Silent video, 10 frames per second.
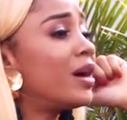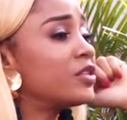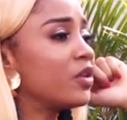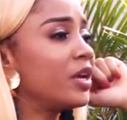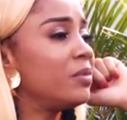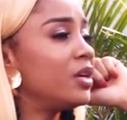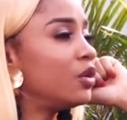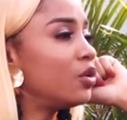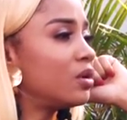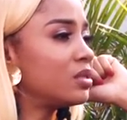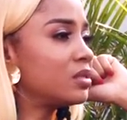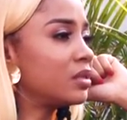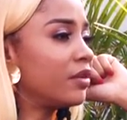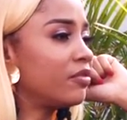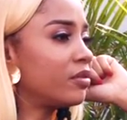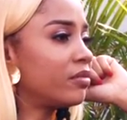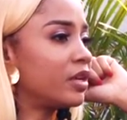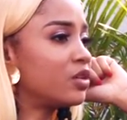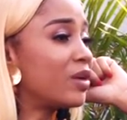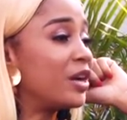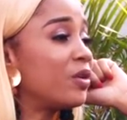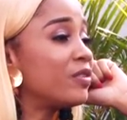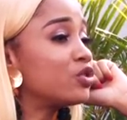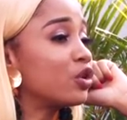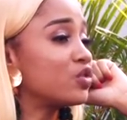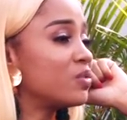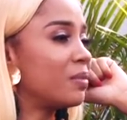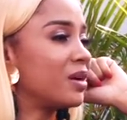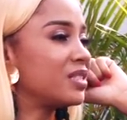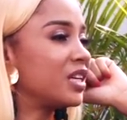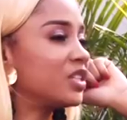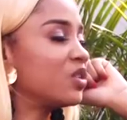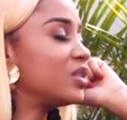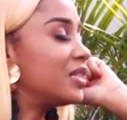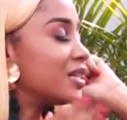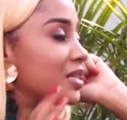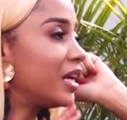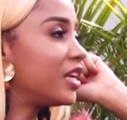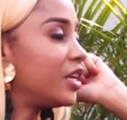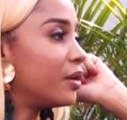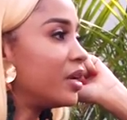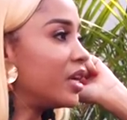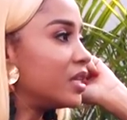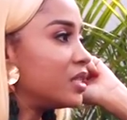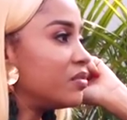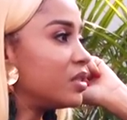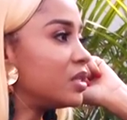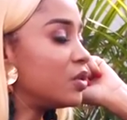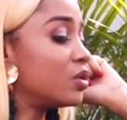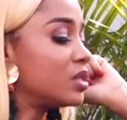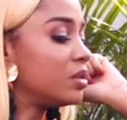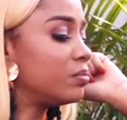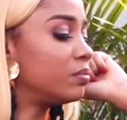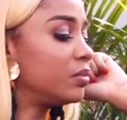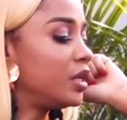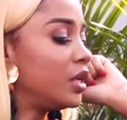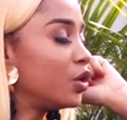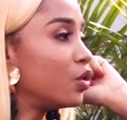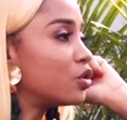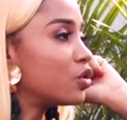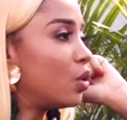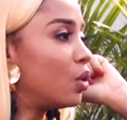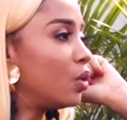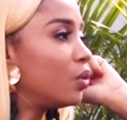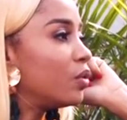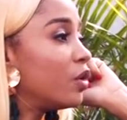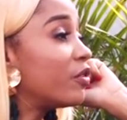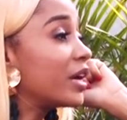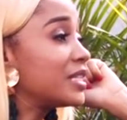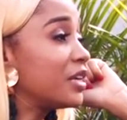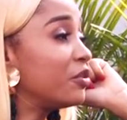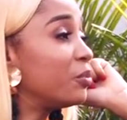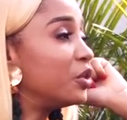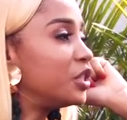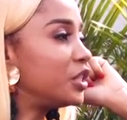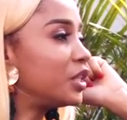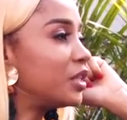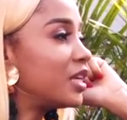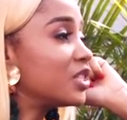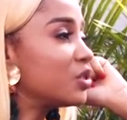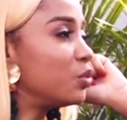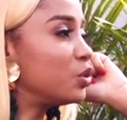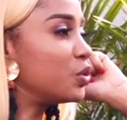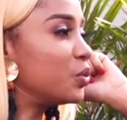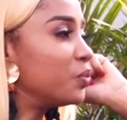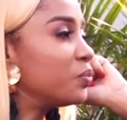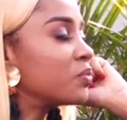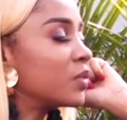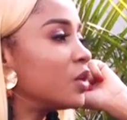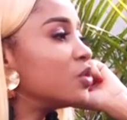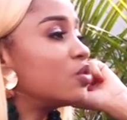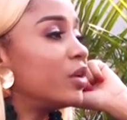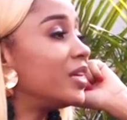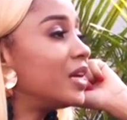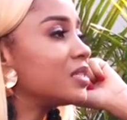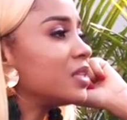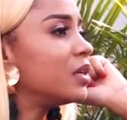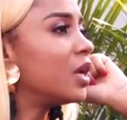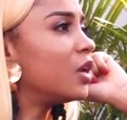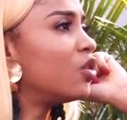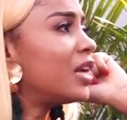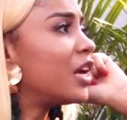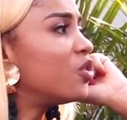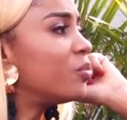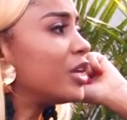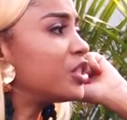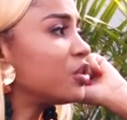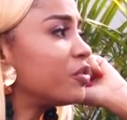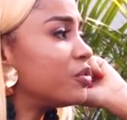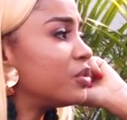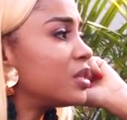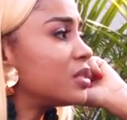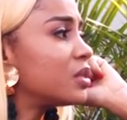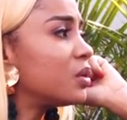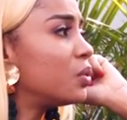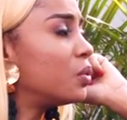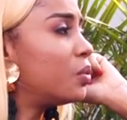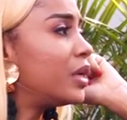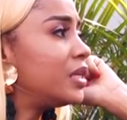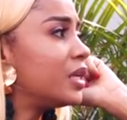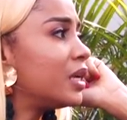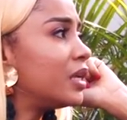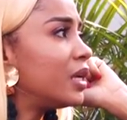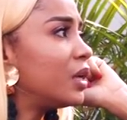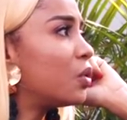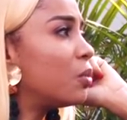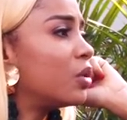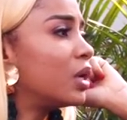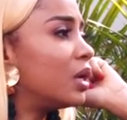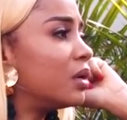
Well, as for him, he ignores everything. So I don't even talk to him about certain because he doesn't like hearing negativity because he, he ignores or Forgets everybody. That's his motto. Yeah, forget So he doesn't, yeah. not that he'll brush it off, You just say, oh, wait there, yeah, in common